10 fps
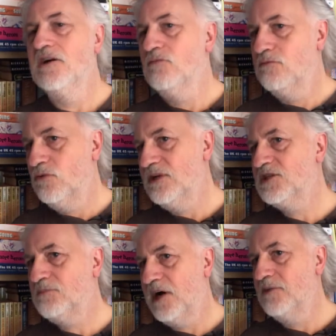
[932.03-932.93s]
were more
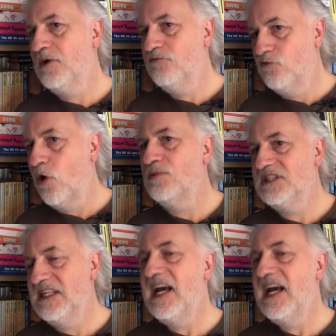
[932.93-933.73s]
inspired by Robert E.